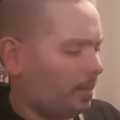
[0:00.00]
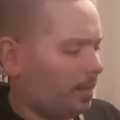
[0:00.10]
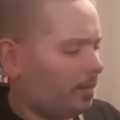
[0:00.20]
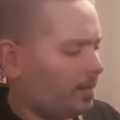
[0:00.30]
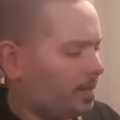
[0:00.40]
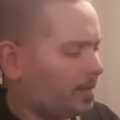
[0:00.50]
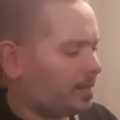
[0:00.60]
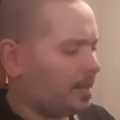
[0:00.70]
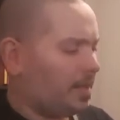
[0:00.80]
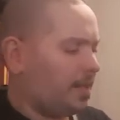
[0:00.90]
It
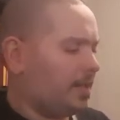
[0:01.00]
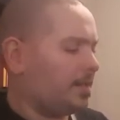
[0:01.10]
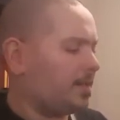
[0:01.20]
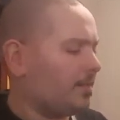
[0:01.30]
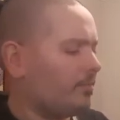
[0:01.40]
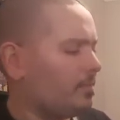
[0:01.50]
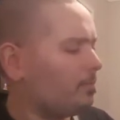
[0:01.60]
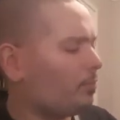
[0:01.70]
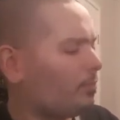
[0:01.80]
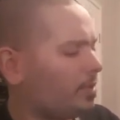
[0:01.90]
takes a
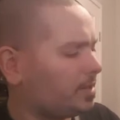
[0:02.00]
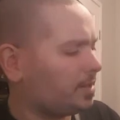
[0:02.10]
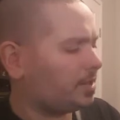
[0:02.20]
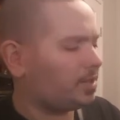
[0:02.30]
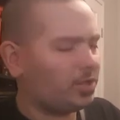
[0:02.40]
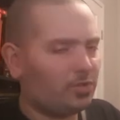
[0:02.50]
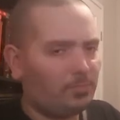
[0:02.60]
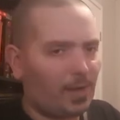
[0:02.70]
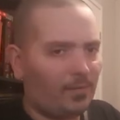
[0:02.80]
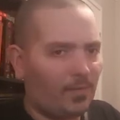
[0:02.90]

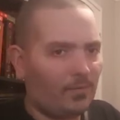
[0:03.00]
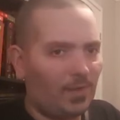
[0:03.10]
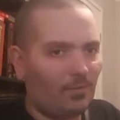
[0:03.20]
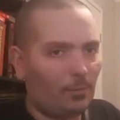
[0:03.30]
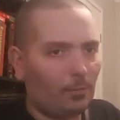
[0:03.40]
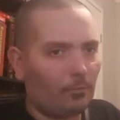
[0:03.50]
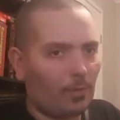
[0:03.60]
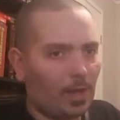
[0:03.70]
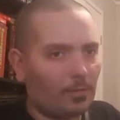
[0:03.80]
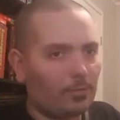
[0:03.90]
7.62 by 54
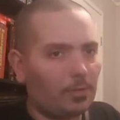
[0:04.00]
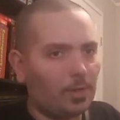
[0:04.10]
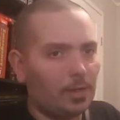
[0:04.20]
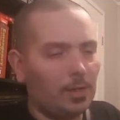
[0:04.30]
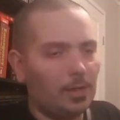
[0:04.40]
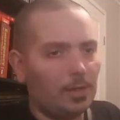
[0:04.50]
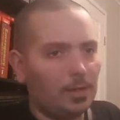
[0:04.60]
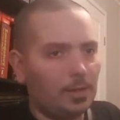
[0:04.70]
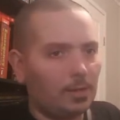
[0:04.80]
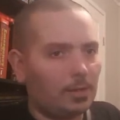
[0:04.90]
round.
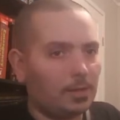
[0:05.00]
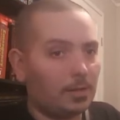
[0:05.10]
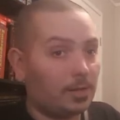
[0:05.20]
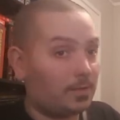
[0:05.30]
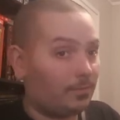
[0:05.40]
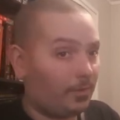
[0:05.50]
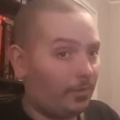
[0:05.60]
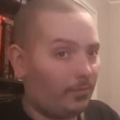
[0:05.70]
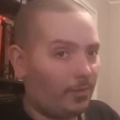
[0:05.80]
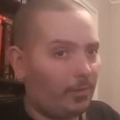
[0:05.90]
It's a
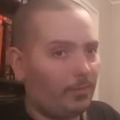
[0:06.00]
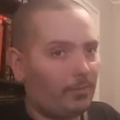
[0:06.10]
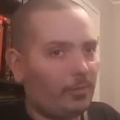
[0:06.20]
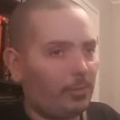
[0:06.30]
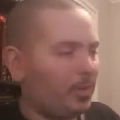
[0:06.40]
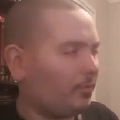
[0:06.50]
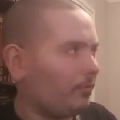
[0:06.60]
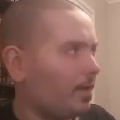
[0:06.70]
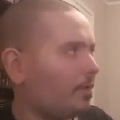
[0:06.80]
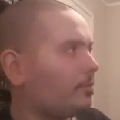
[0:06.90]
very big
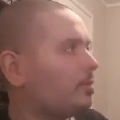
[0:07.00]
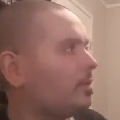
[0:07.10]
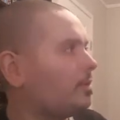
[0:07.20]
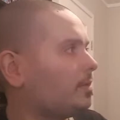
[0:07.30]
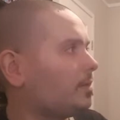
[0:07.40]
round.